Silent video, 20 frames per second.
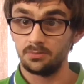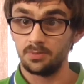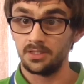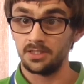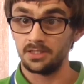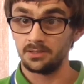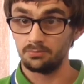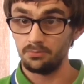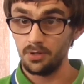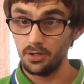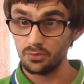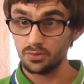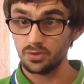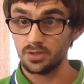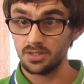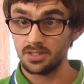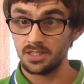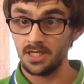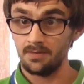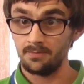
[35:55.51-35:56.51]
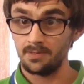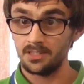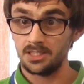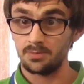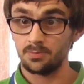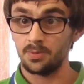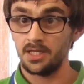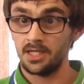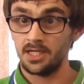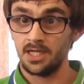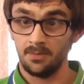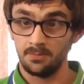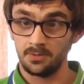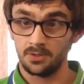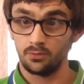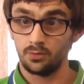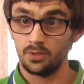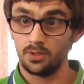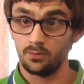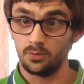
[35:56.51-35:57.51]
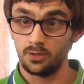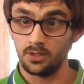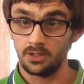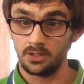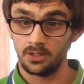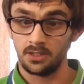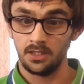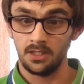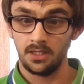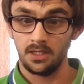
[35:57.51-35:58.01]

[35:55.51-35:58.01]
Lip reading: because most of the time a display capture will work.